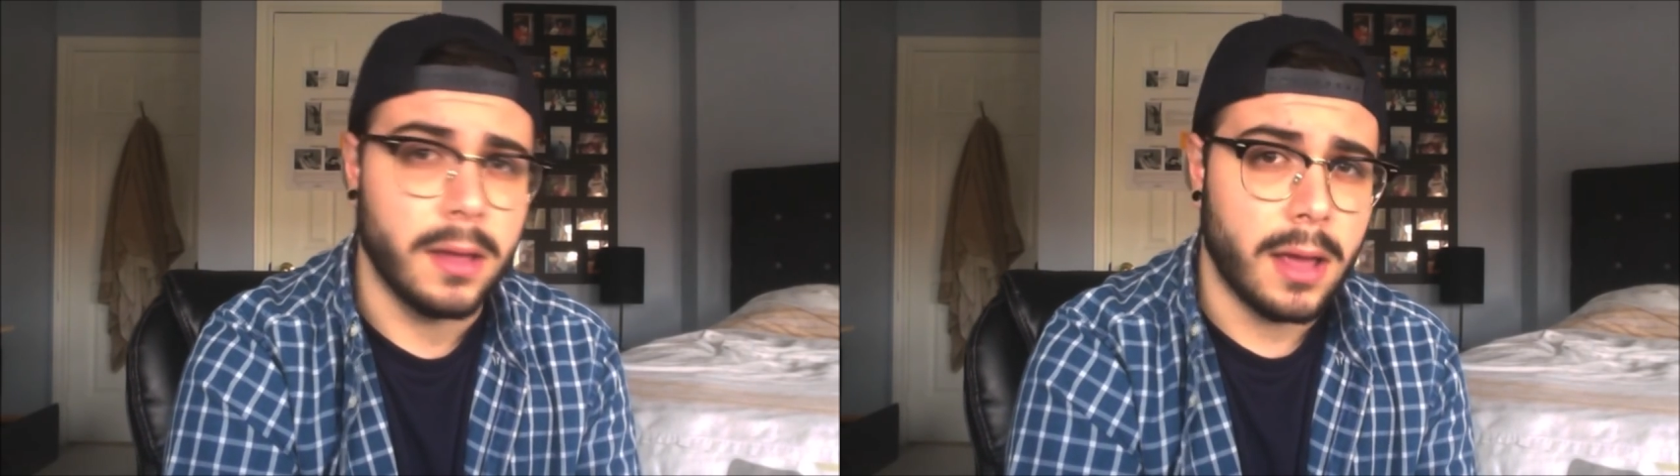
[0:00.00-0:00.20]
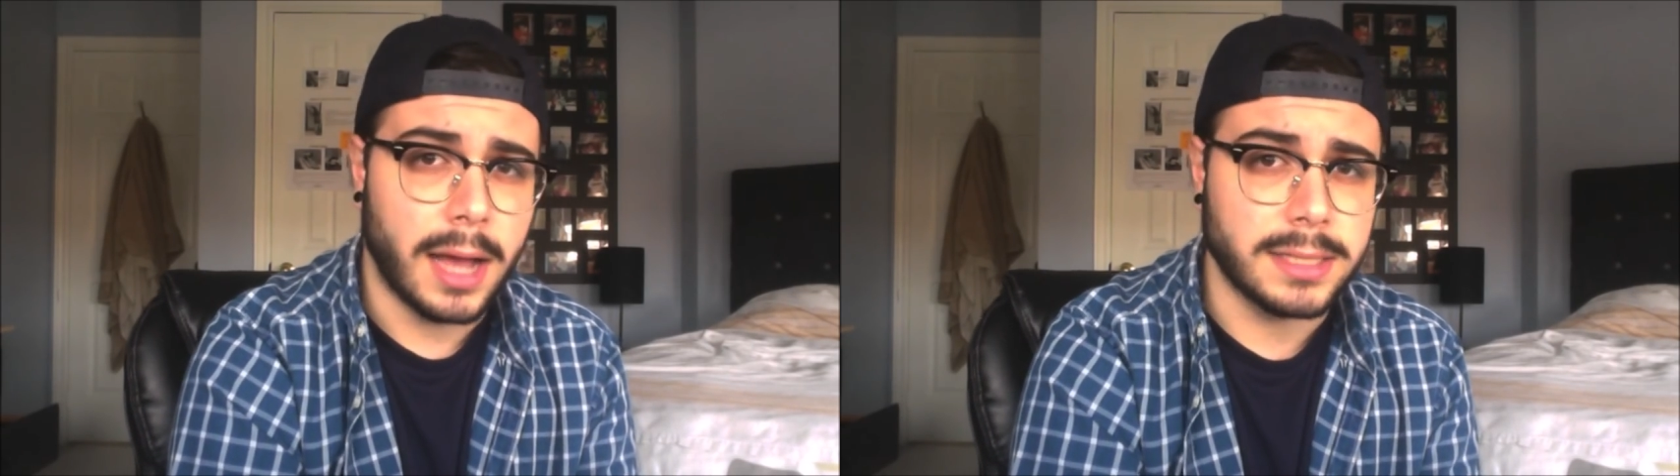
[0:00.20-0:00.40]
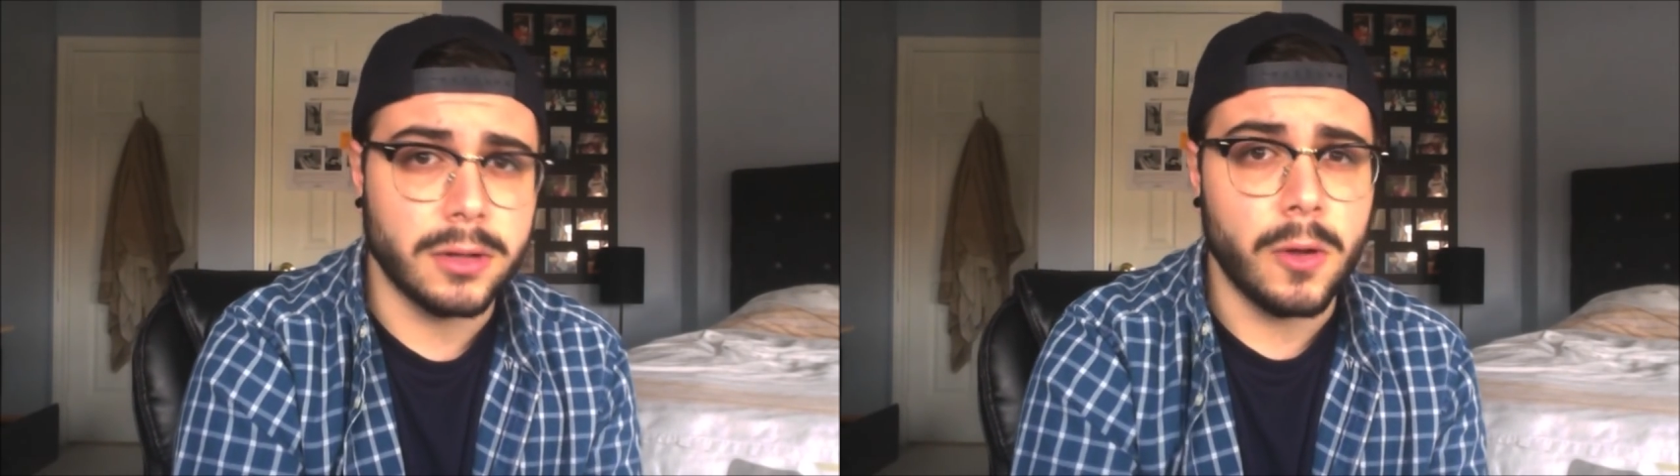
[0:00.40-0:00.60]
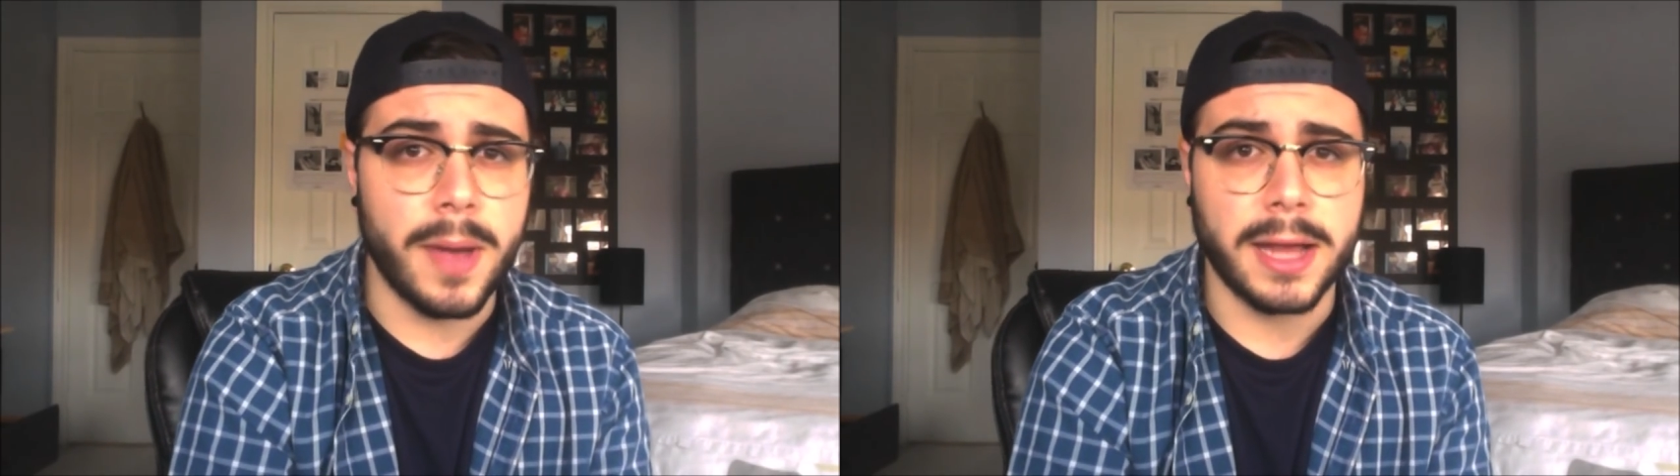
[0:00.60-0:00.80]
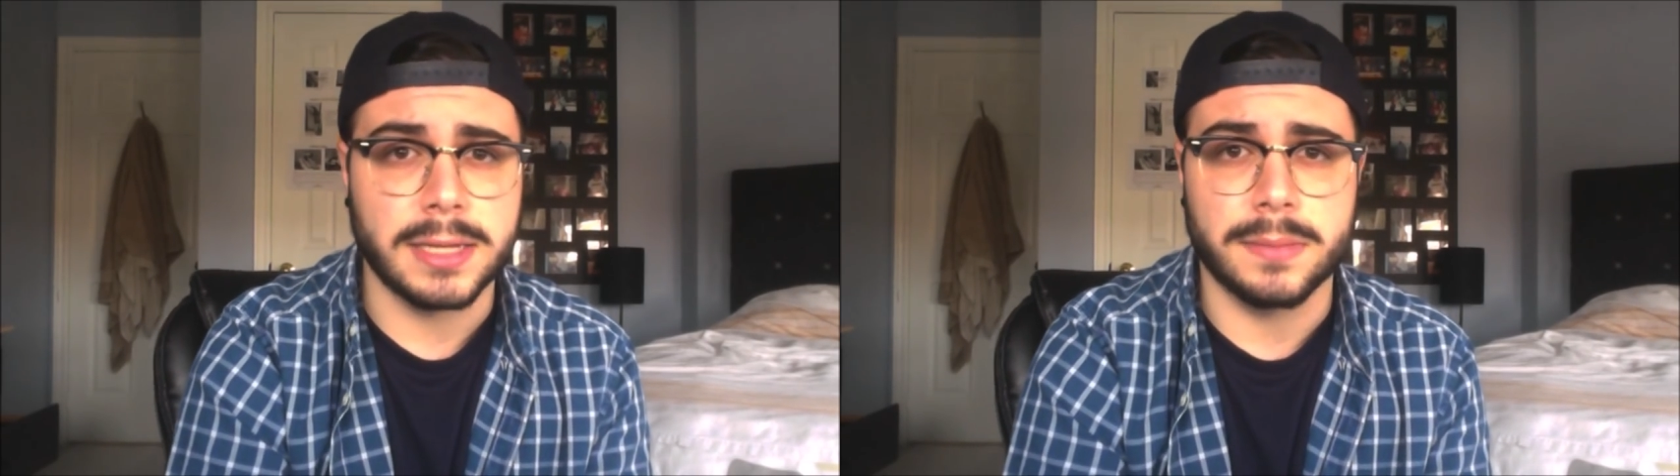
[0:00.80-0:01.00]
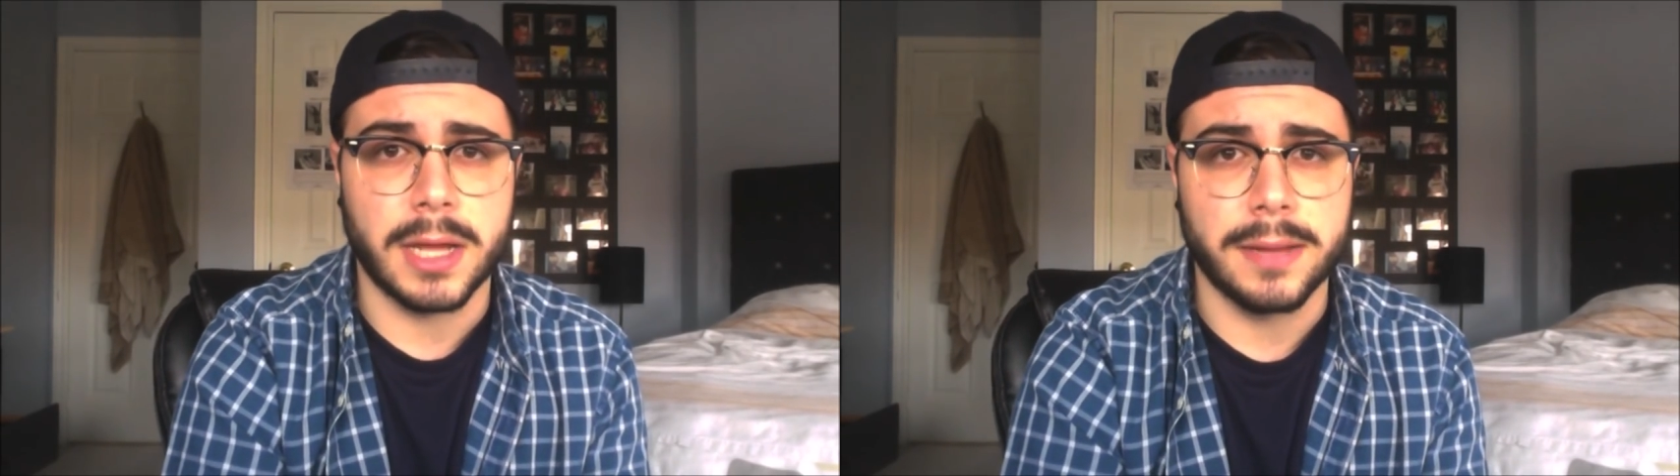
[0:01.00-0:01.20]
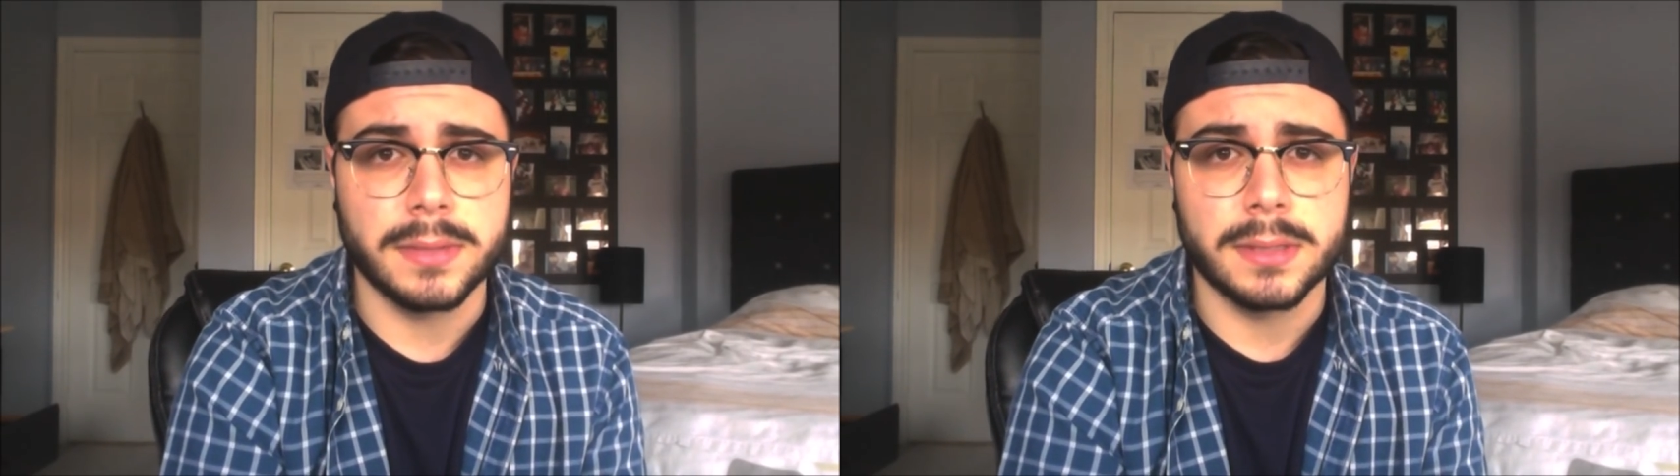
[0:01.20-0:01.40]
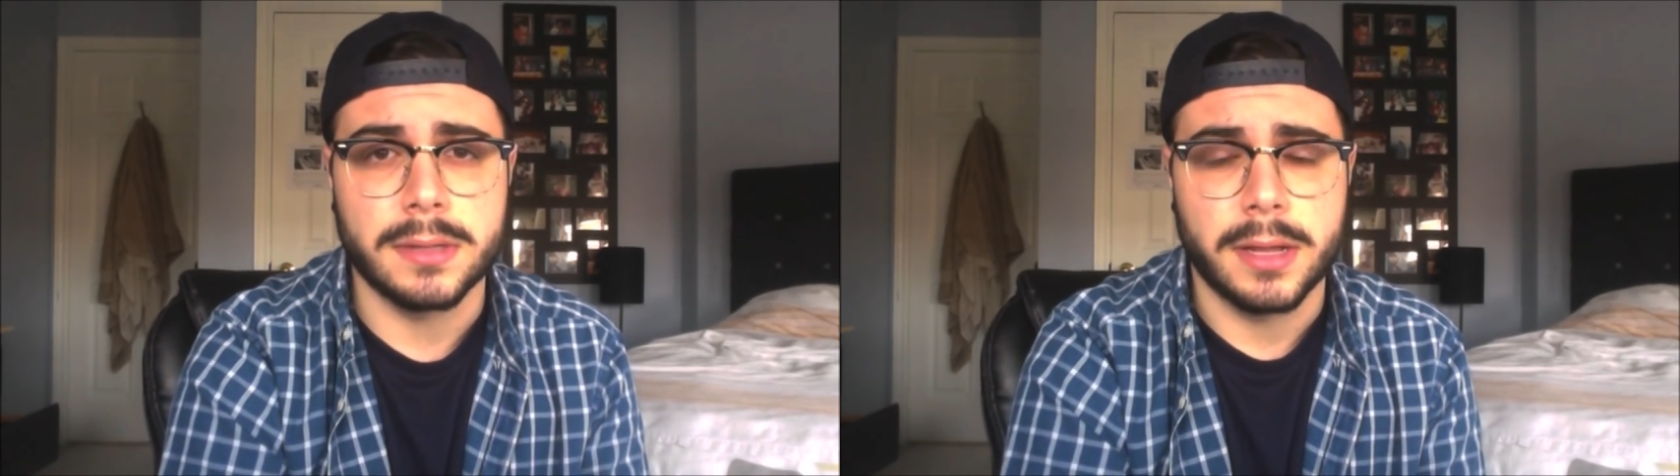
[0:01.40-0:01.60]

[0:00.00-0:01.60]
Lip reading: I still go back sometimes.